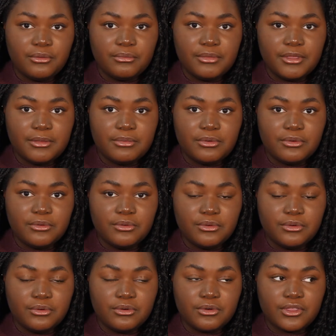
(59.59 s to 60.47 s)
people
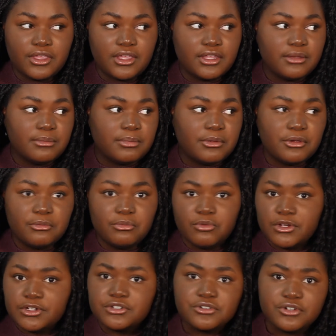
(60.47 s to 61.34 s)
will get peer
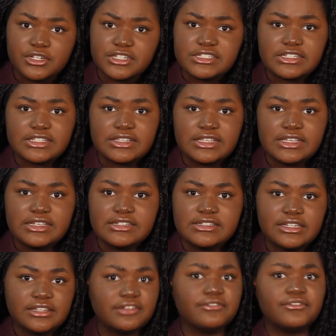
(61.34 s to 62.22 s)
pressured into
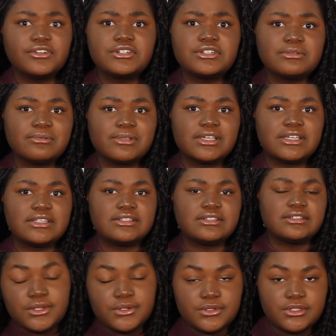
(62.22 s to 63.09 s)
things in the first
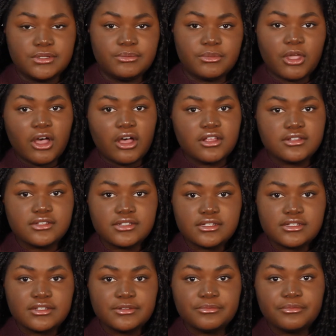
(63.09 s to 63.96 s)
place. So some
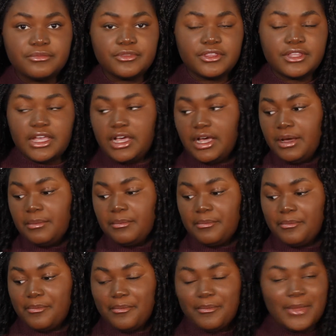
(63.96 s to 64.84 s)
causes that
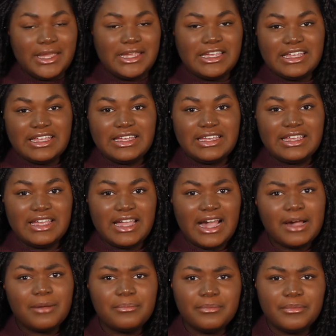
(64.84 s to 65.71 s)
may
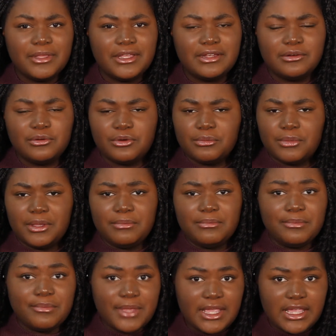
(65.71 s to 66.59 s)
happen or may
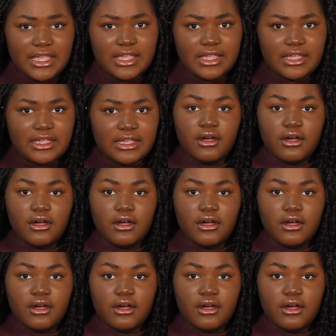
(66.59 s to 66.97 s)
be